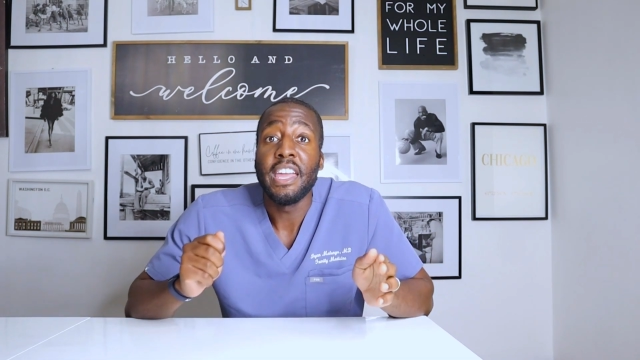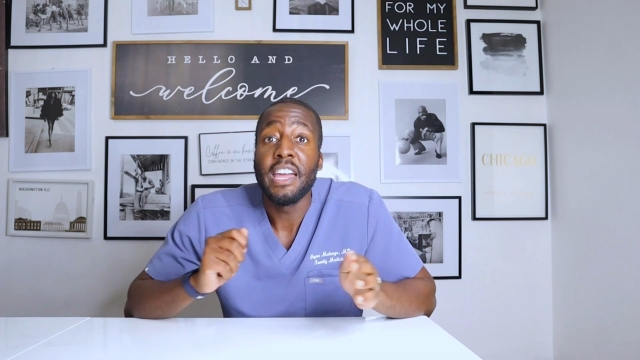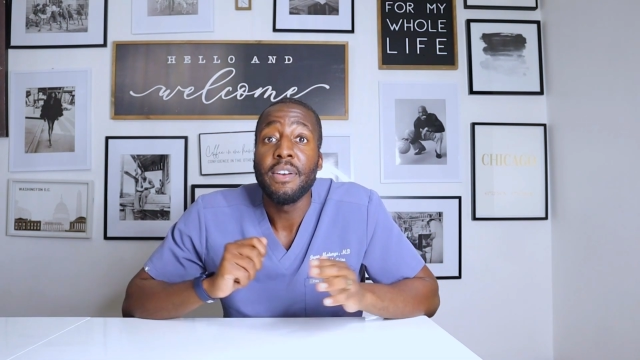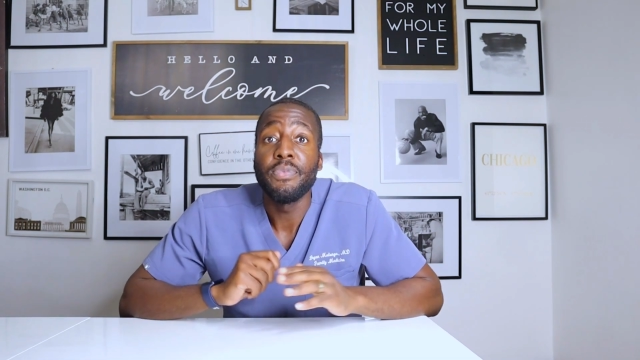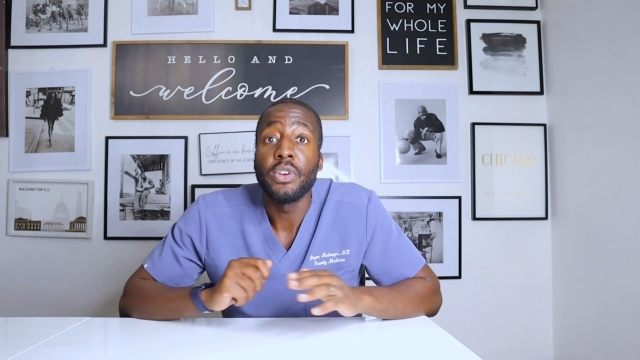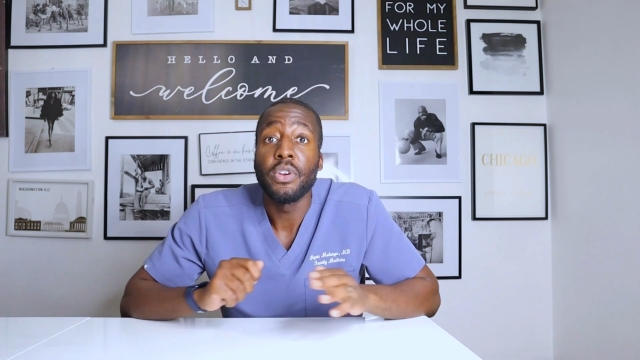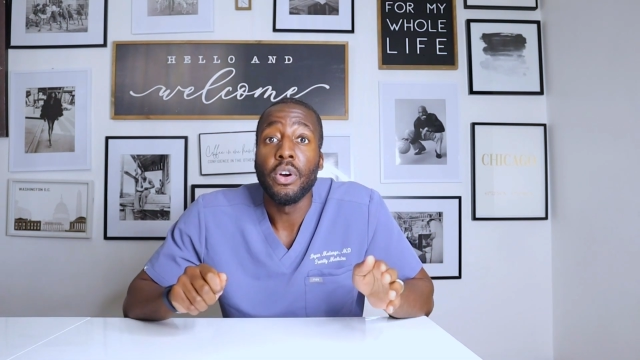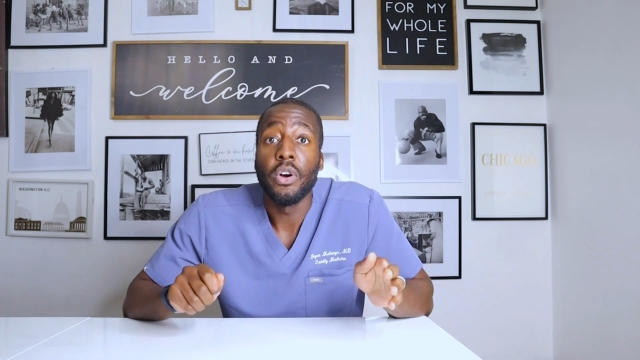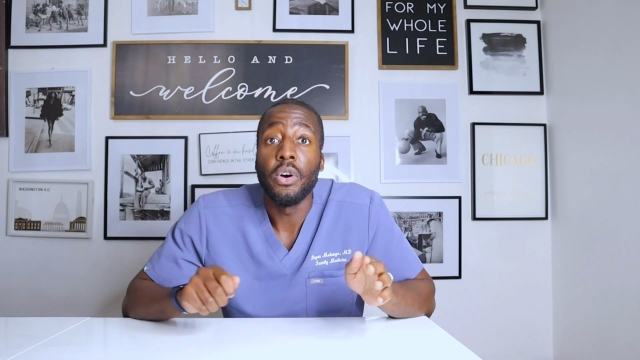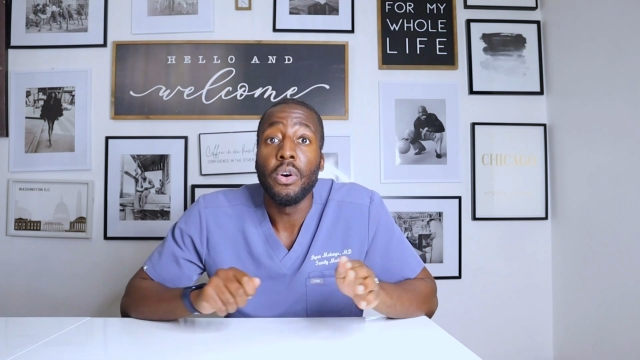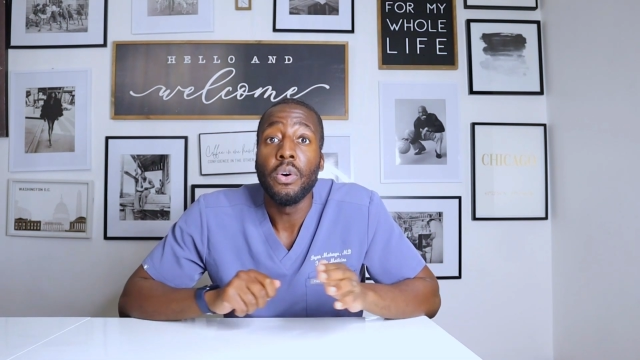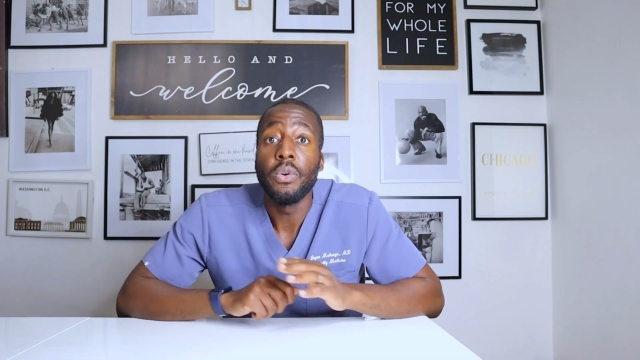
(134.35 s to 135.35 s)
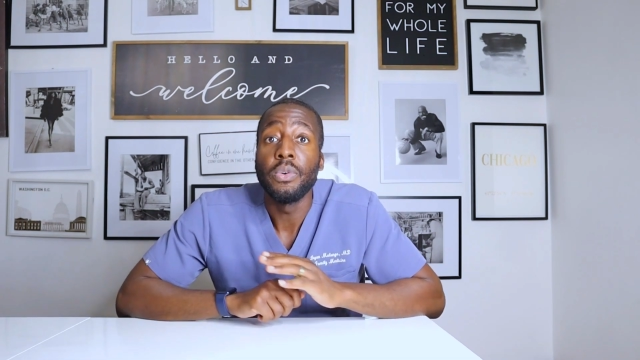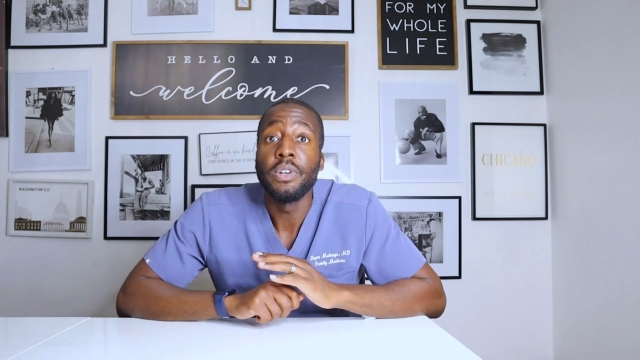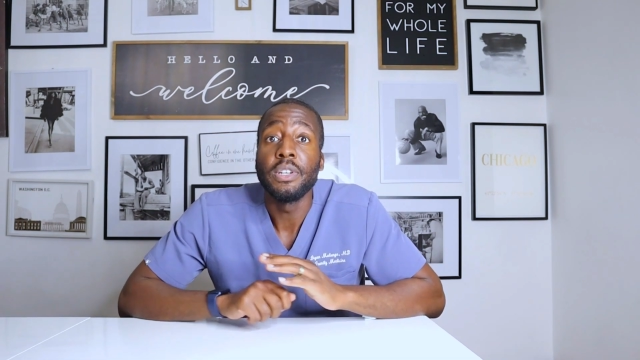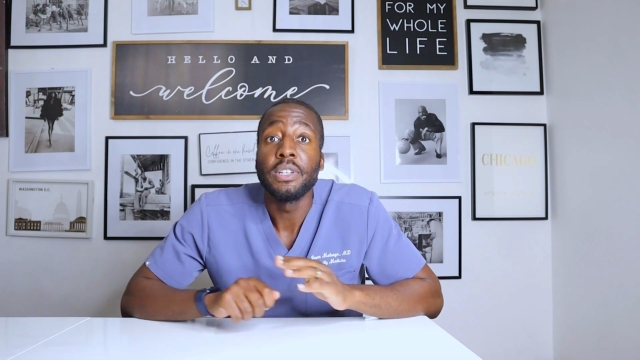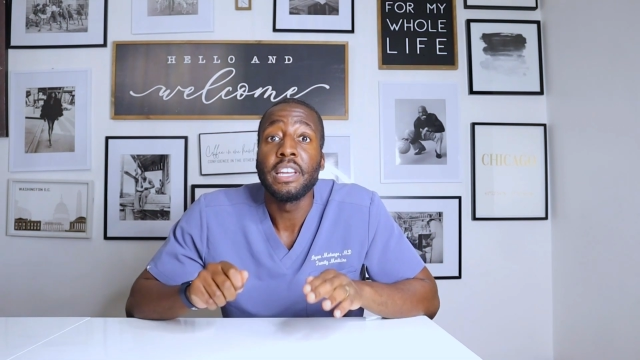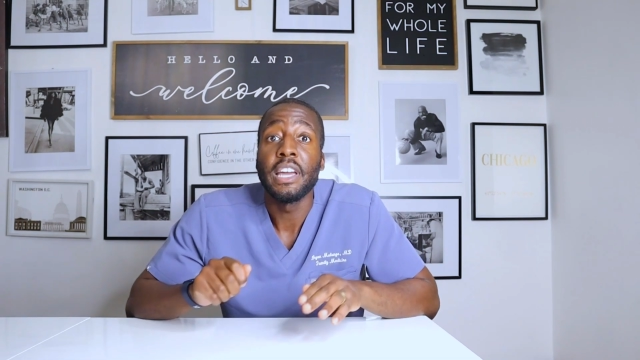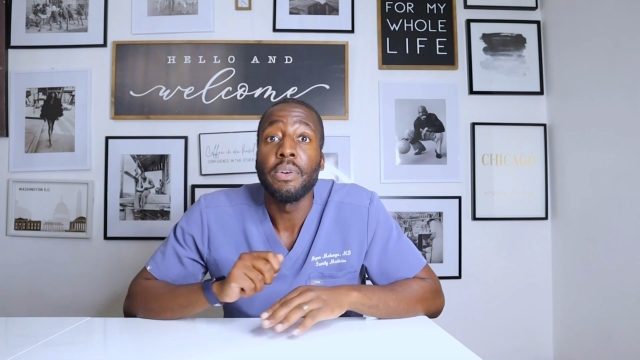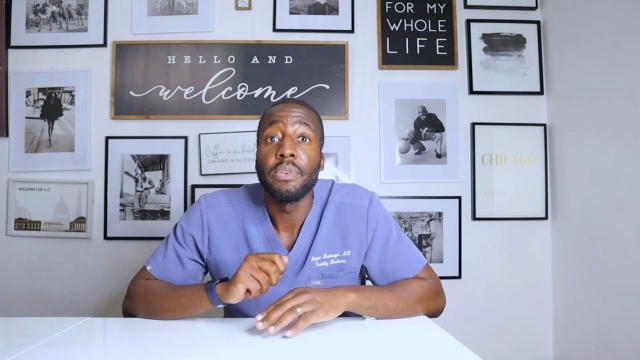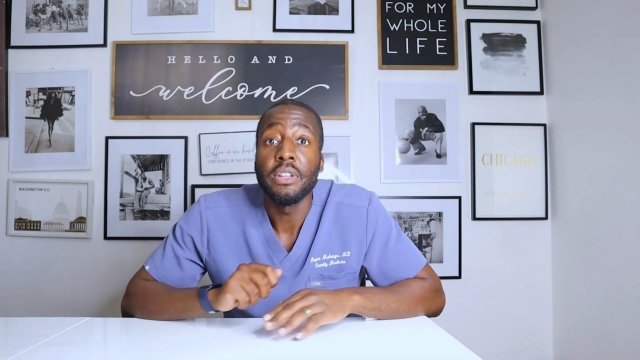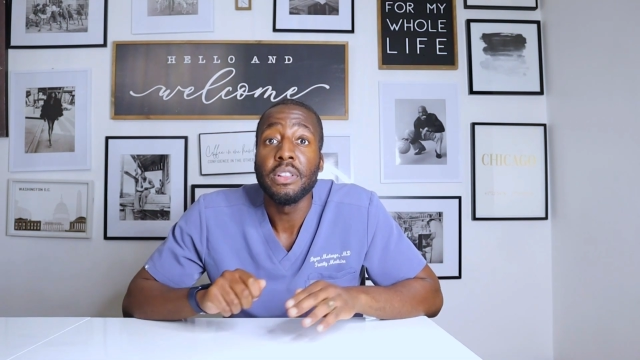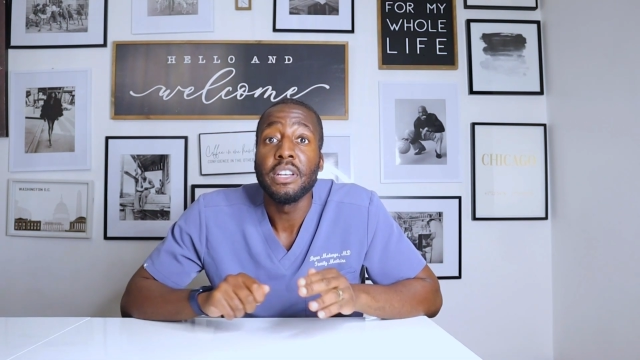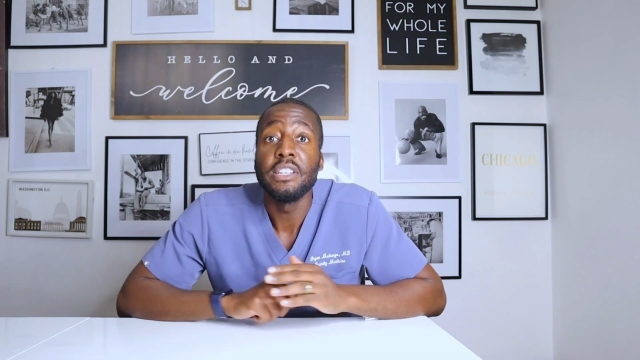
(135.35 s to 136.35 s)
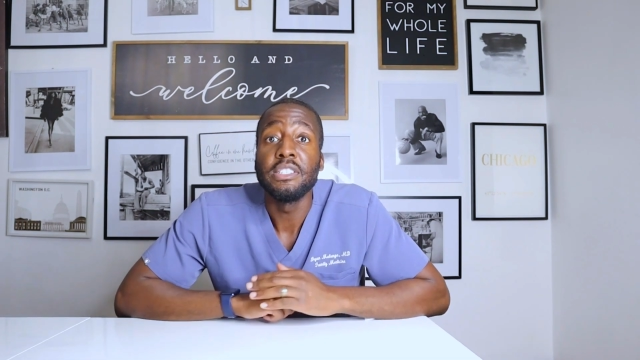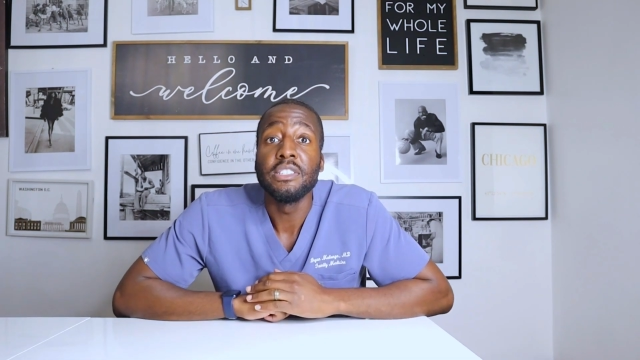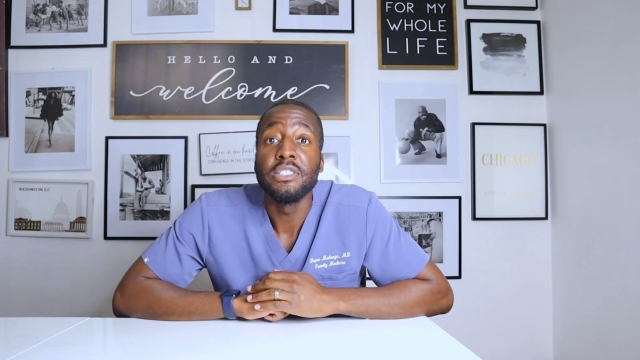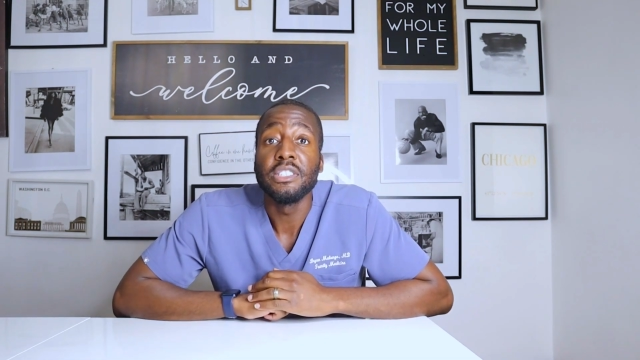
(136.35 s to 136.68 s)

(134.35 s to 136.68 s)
have their own calculations